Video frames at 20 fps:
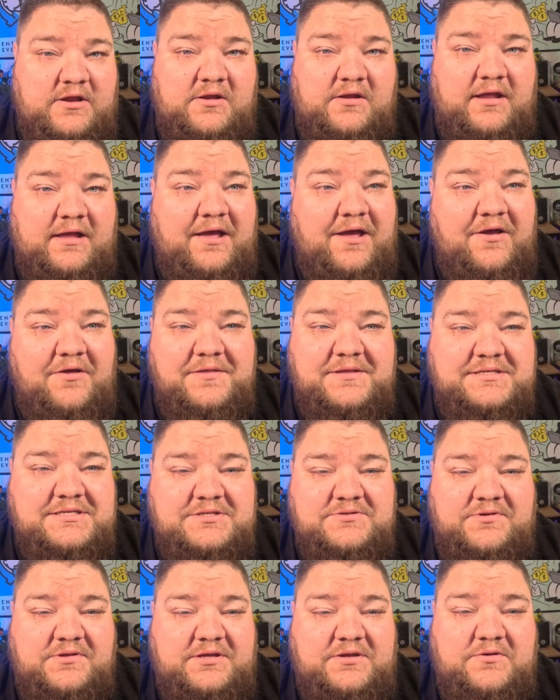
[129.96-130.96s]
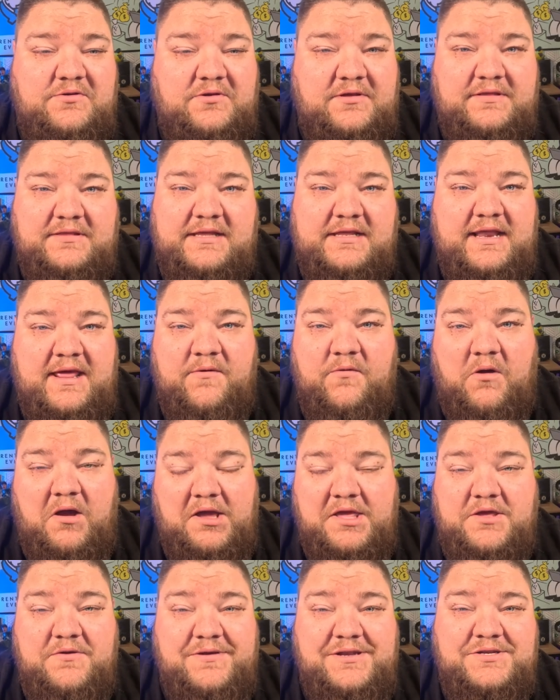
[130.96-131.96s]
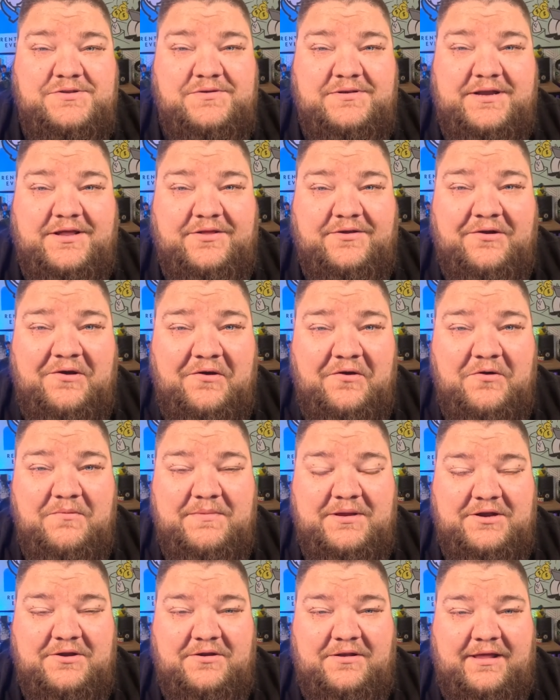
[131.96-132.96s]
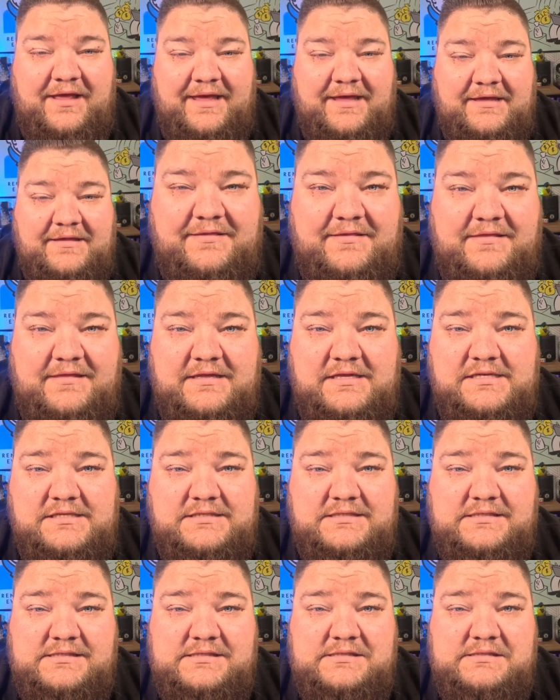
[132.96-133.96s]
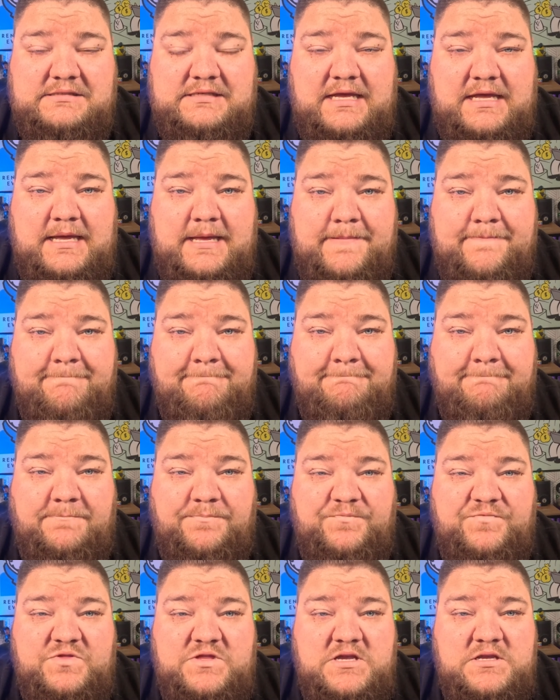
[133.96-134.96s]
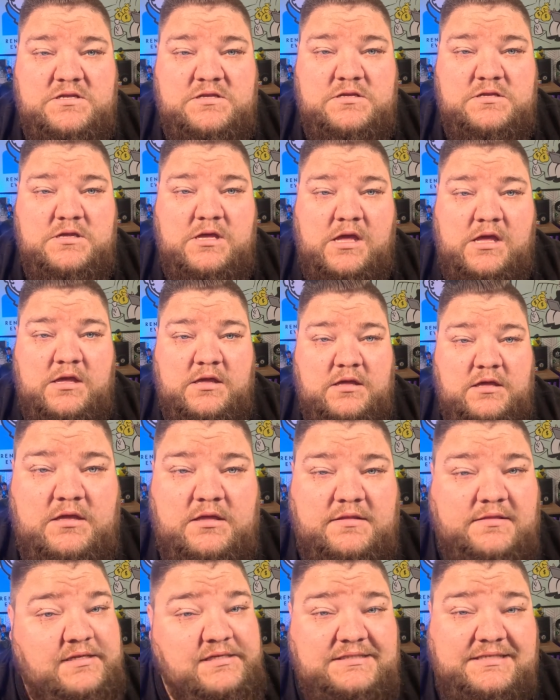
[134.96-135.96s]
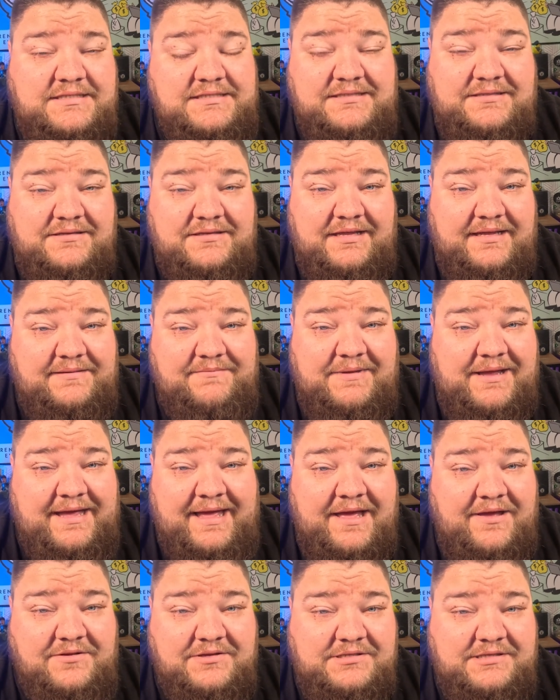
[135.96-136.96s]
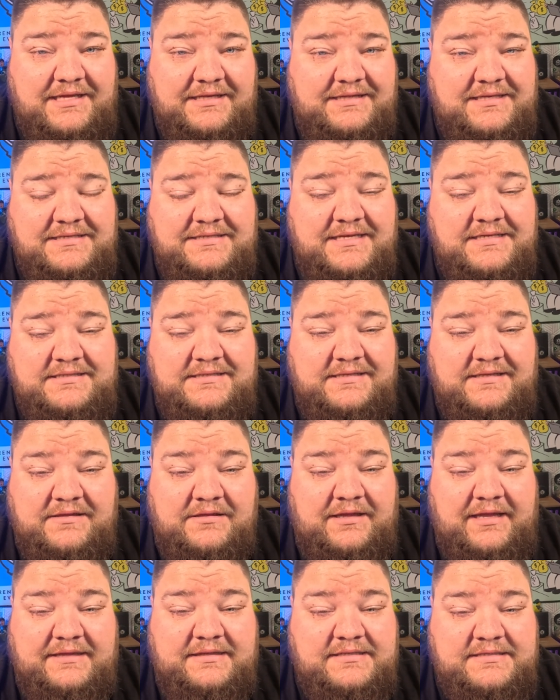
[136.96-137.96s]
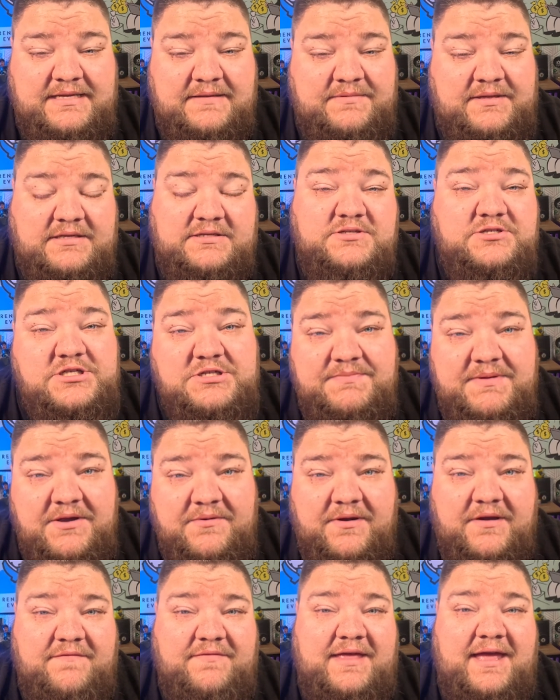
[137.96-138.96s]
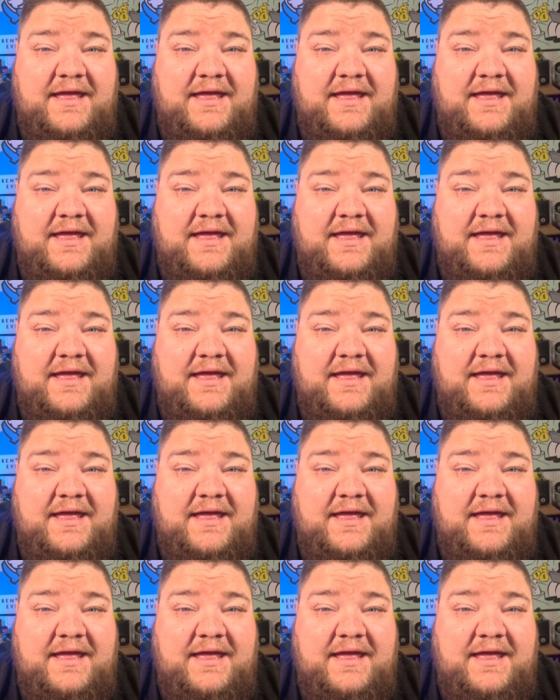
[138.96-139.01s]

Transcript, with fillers: and you're like, oh, this is really cool. And then they walk you into another home and you're like, this, um, this doesn't look like my house. Like this doesn't look like the same thing. So just be aware of